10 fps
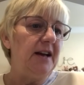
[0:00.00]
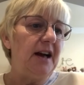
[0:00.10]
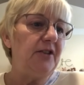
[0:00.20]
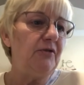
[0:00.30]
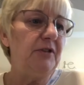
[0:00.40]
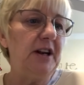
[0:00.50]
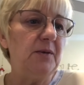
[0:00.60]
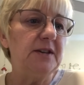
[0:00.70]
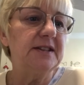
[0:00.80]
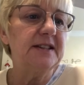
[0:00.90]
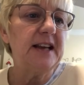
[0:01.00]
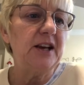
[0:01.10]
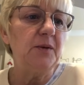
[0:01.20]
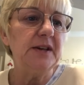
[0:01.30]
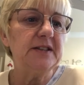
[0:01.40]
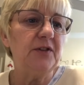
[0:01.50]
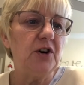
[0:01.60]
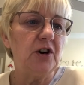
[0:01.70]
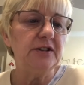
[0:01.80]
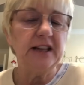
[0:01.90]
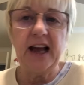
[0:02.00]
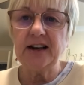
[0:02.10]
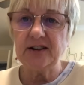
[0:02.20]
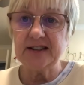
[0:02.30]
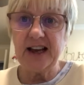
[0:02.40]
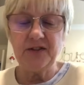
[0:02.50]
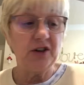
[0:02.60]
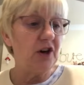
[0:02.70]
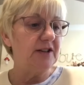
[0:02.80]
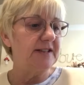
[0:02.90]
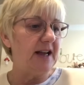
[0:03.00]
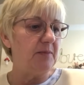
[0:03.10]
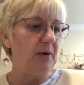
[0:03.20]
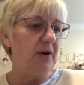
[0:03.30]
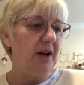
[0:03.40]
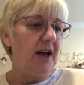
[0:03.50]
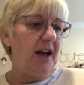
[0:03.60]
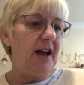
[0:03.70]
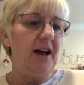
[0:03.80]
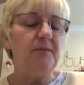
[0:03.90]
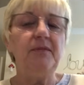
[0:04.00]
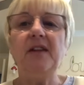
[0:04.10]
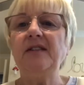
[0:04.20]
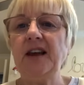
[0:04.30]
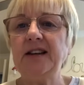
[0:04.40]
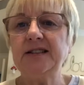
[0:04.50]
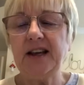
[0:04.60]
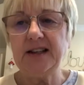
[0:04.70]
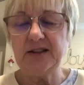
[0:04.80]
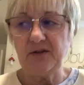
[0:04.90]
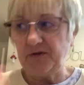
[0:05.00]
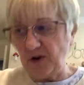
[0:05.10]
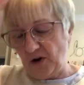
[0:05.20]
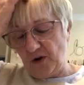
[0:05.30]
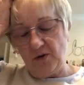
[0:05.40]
don't really want to say who it's for yet because they haven't got it, but this is for